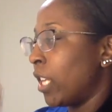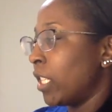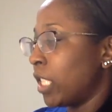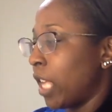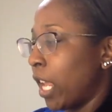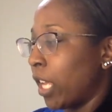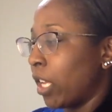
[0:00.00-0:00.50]

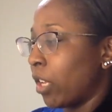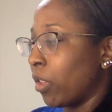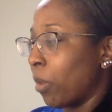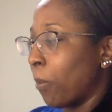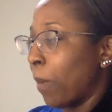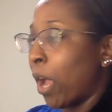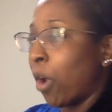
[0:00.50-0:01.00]
taking
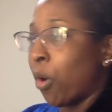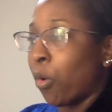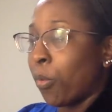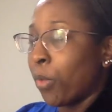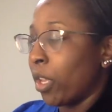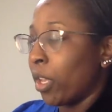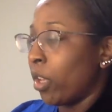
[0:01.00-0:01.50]
them out,
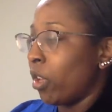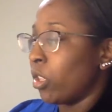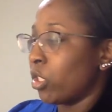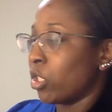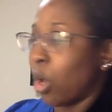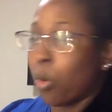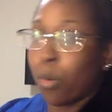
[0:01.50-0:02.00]

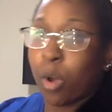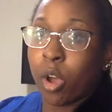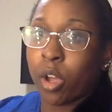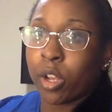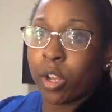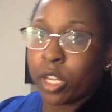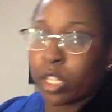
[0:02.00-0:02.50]
so
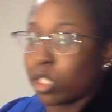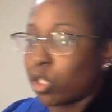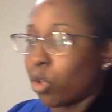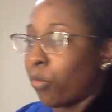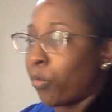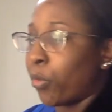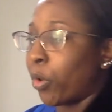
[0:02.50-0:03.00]
on and
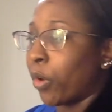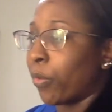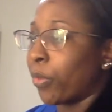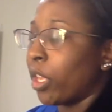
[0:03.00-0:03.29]
so forth.